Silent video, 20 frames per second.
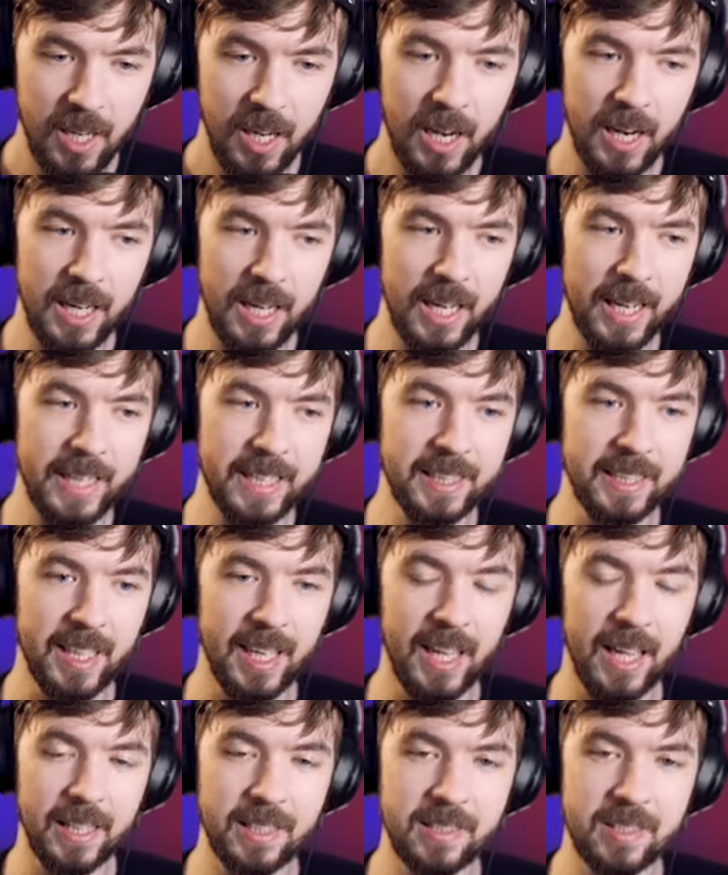I like
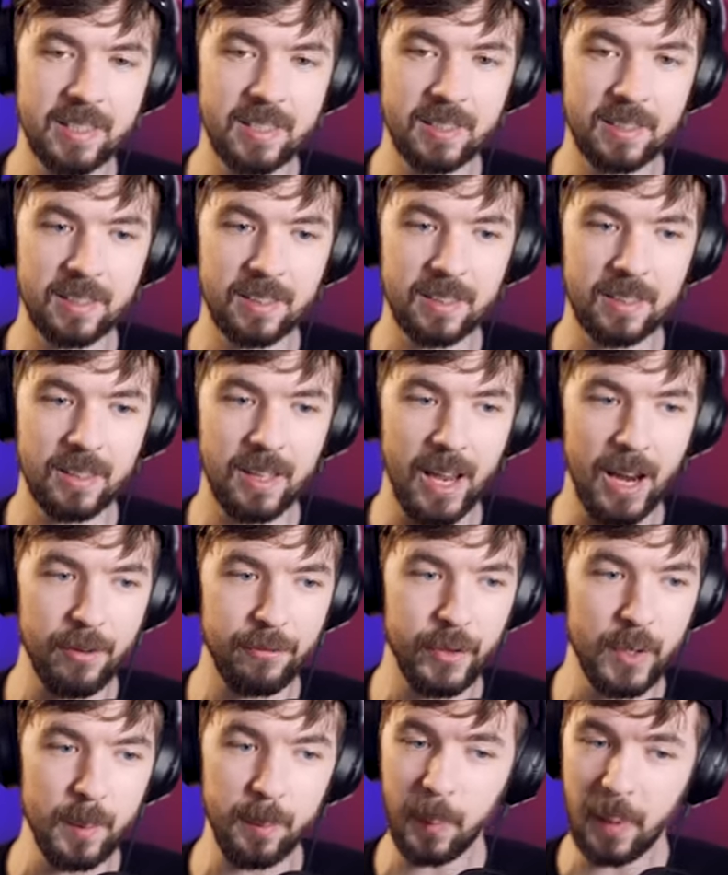that
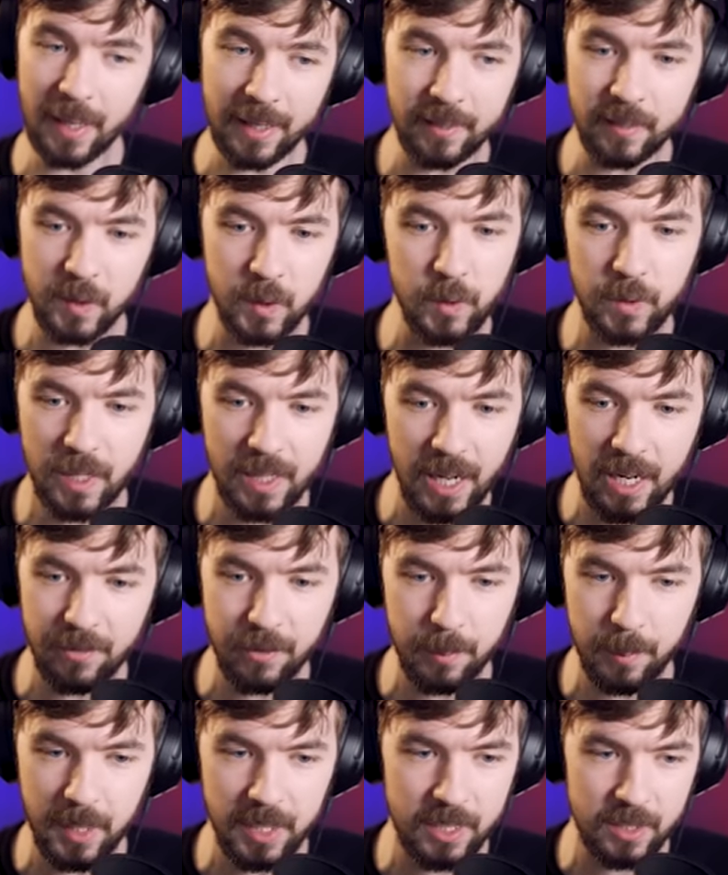every playthrough that
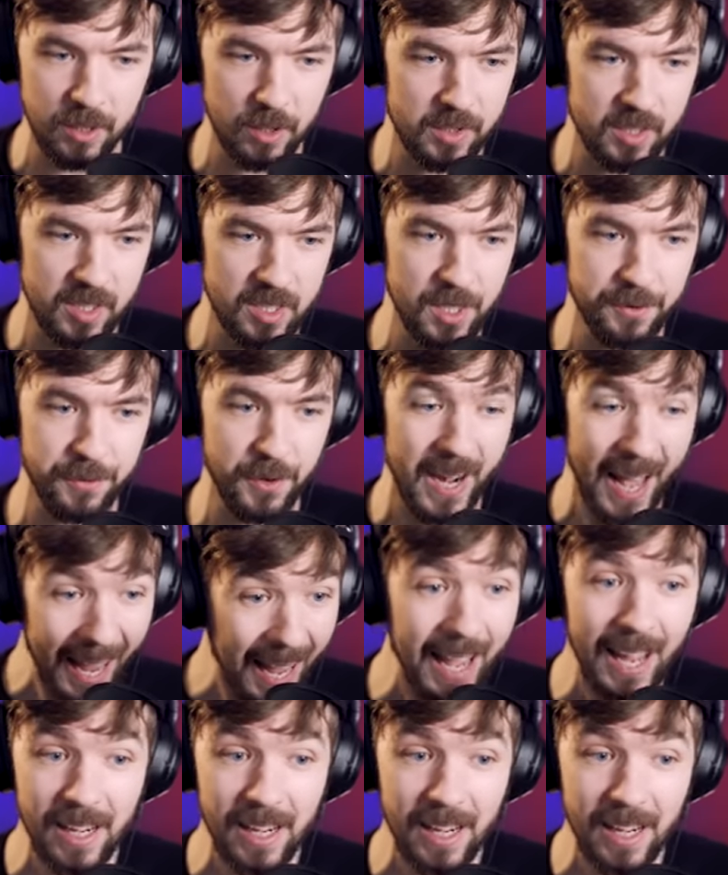everybody does is different